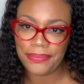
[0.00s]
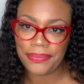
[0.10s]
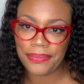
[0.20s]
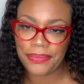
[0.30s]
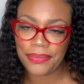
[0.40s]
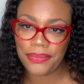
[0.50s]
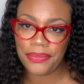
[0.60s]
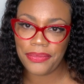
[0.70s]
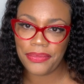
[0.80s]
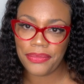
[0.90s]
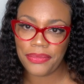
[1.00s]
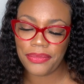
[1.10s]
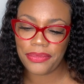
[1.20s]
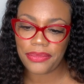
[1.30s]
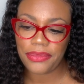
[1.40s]

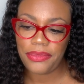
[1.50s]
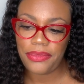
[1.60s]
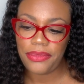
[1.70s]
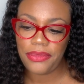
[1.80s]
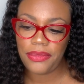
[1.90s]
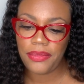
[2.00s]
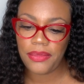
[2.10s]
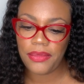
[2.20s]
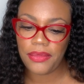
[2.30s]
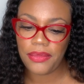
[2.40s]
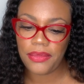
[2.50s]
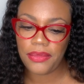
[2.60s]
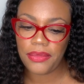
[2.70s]
Nobody speaks.